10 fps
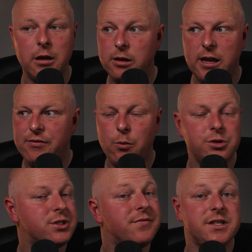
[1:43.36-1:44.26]
Never
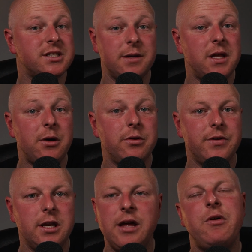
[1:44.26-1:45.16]
once have they stepped out of
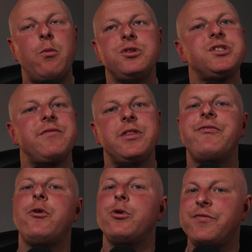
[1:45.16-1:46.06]
it. Never once have they
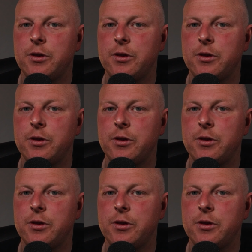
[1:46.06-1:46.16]
fought for